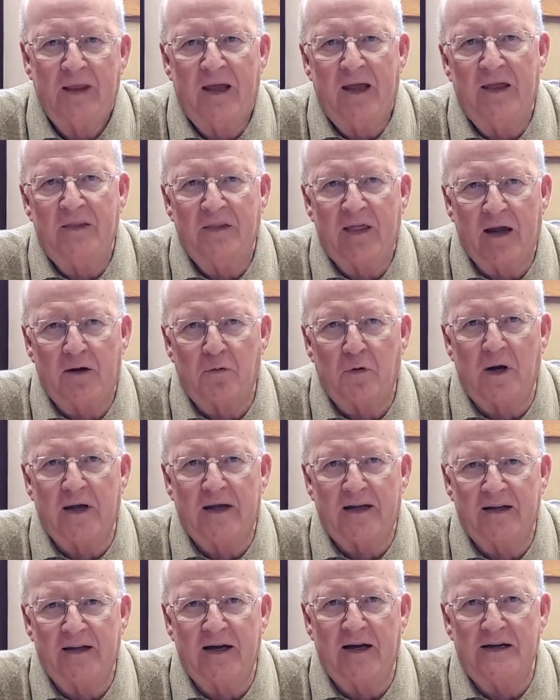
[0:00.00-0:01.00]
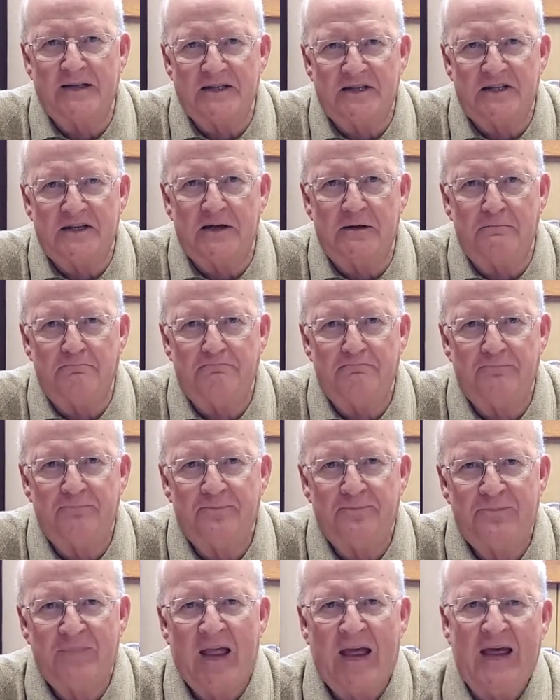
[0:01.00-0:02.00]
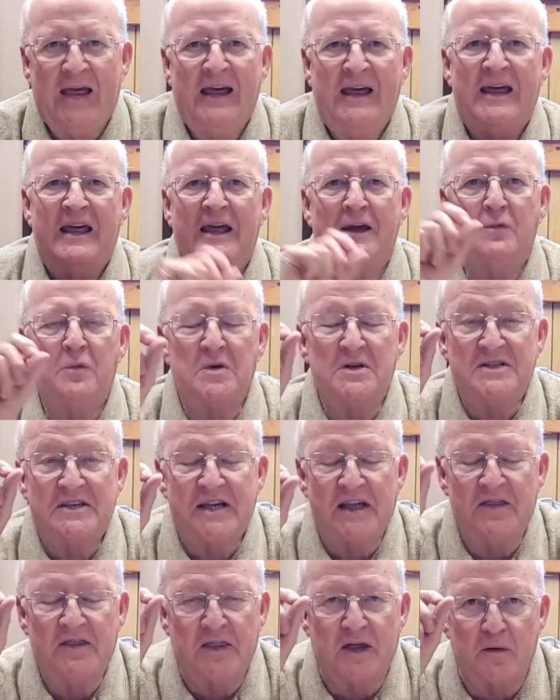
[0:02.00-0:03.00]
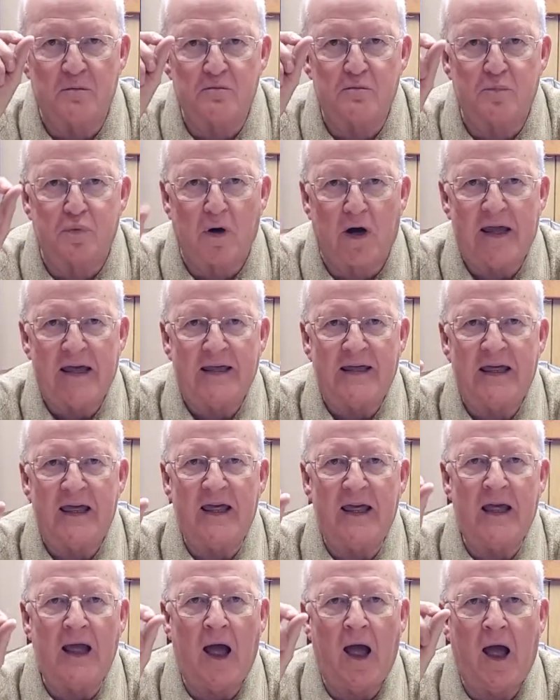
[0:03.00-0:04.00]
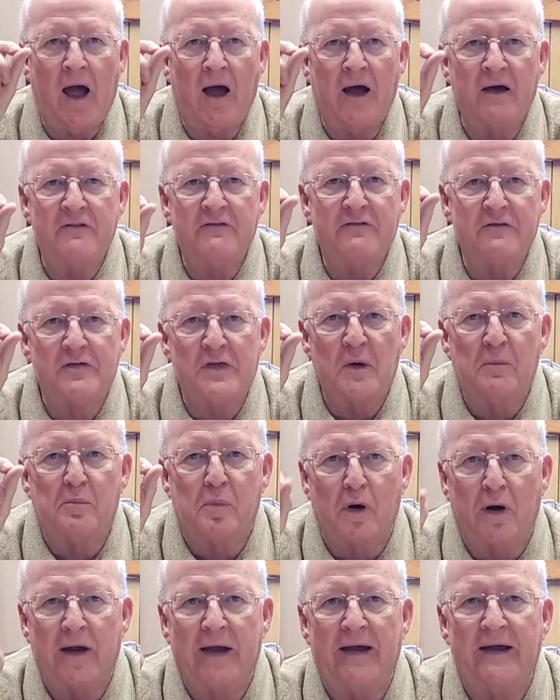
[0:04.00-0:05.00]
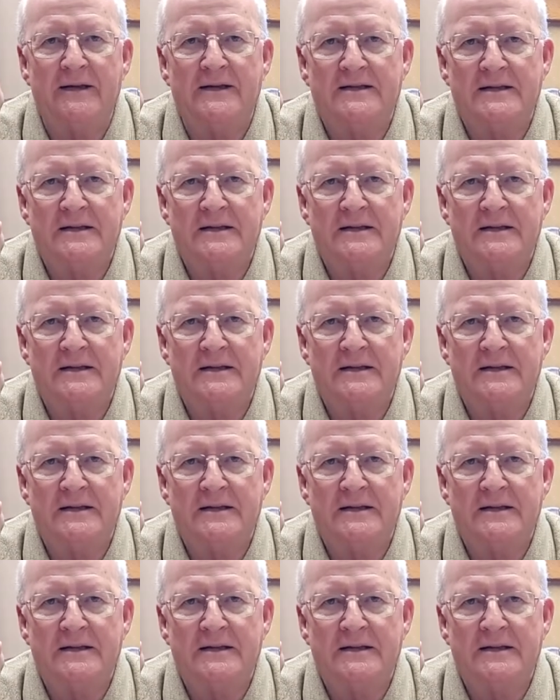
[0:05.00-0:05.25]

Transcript: and they recognized him. It was in the breaking of the bread.